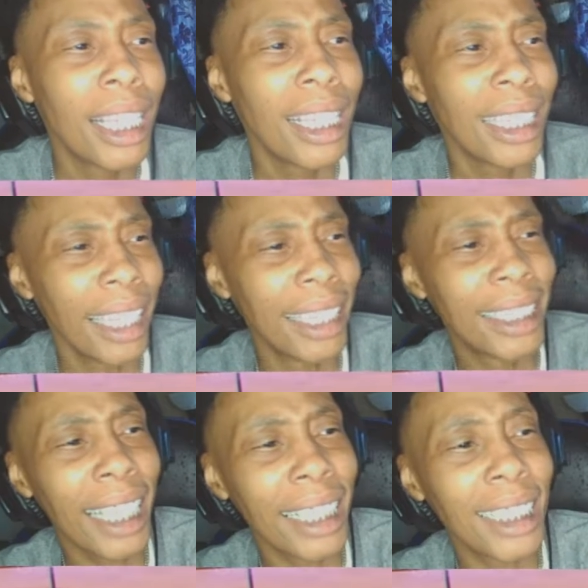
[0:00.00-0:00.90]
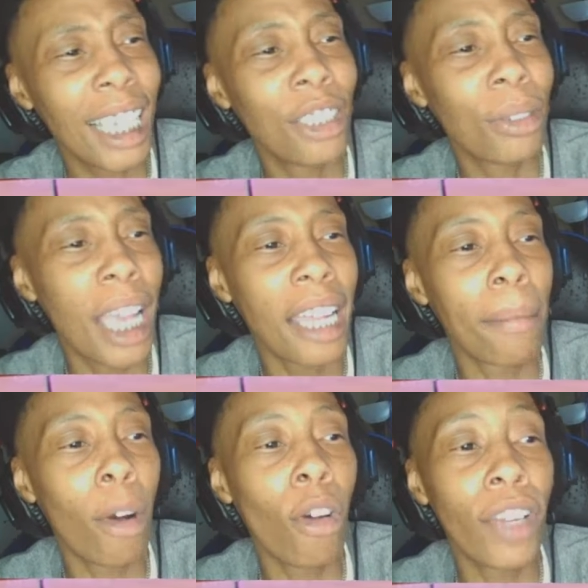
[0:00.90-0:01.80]
Then the second time you got
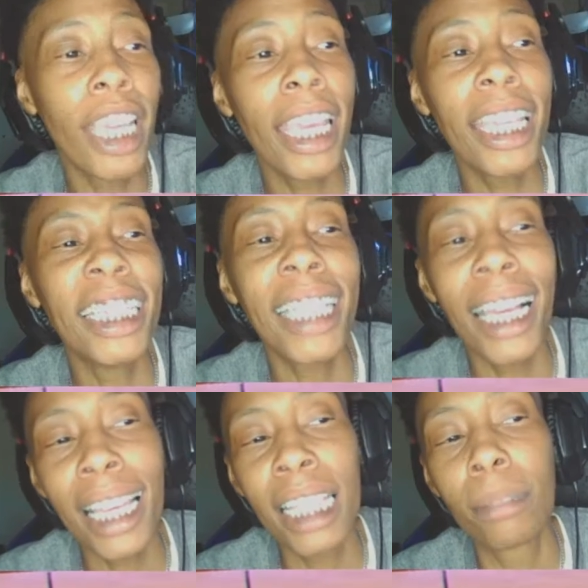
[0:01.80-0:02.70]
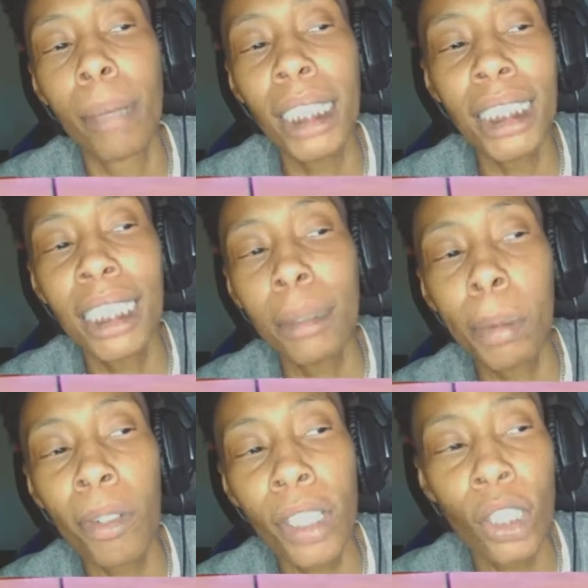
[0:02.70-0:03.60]
him over here, he not as much in his
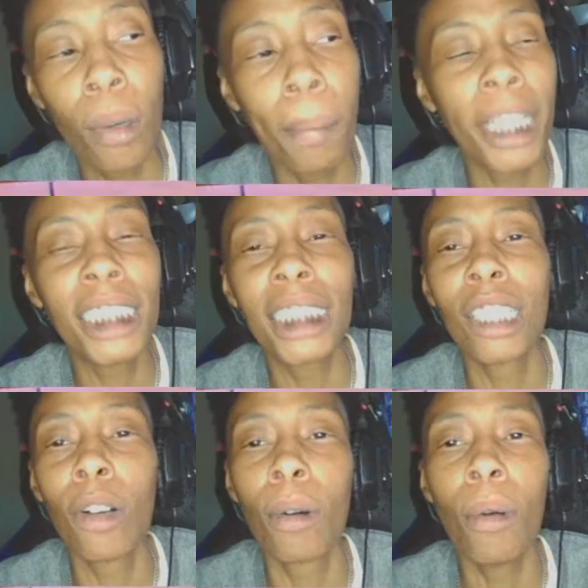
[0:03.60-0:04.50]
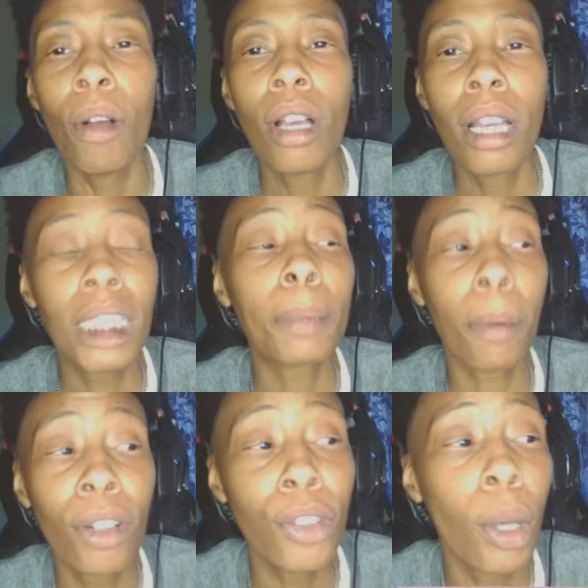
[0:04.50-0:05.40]
peripheral, but he's still
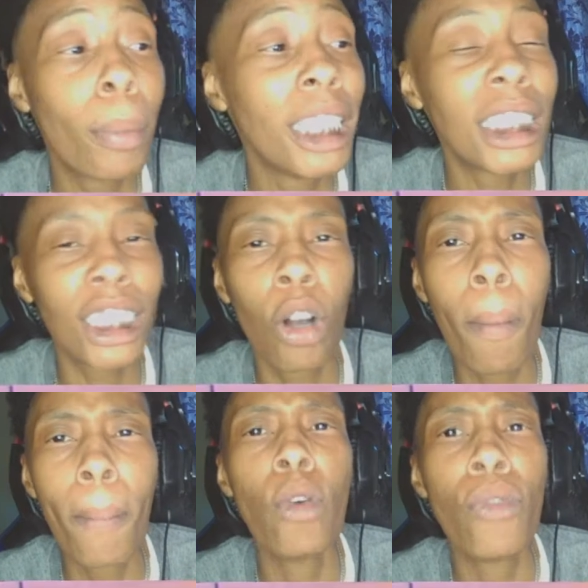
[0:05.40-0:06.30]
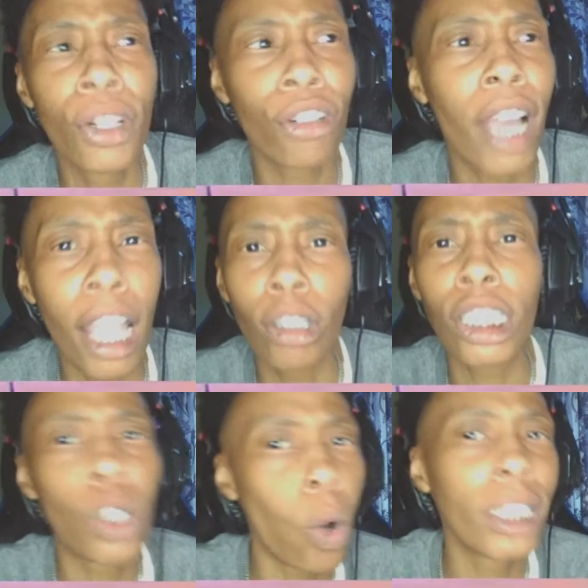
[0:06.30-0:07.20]
moving around
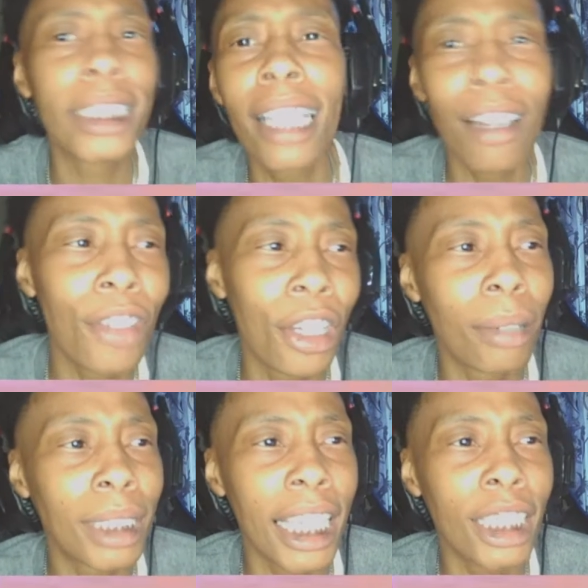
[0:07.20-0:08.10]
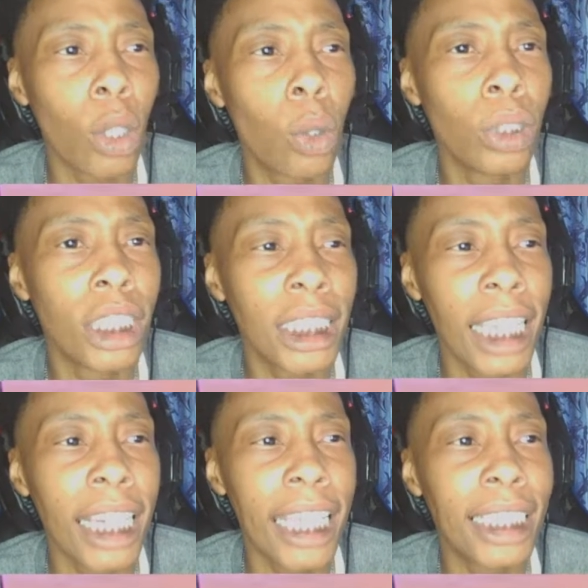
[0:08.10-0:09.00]
and doing stuff. You know what I'm saying? So who's to
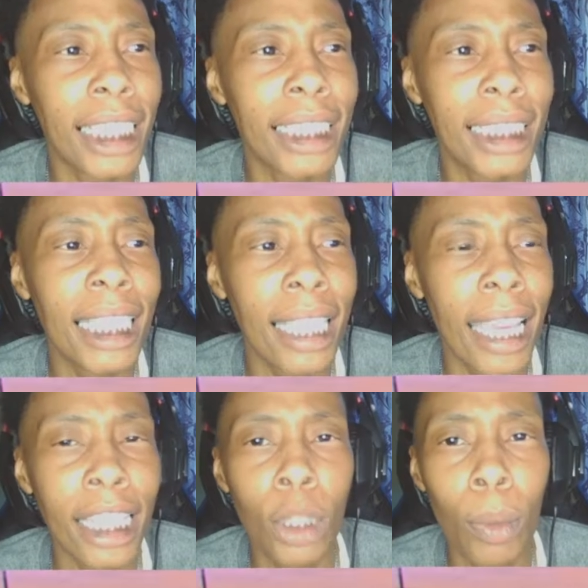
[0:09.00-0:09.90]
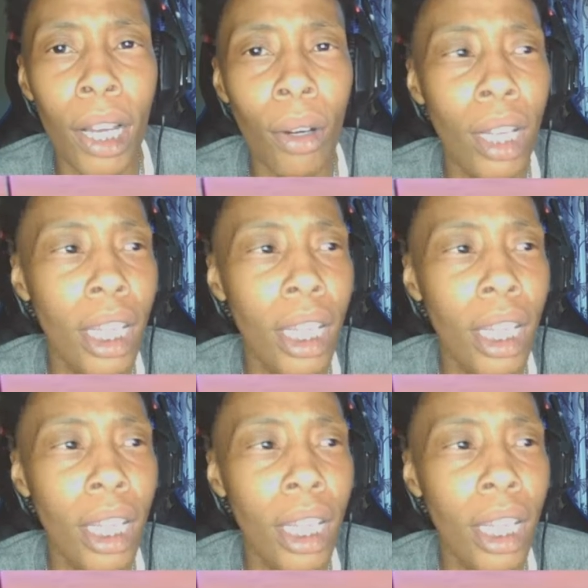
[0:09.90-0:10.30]
say that he didn't see that as well?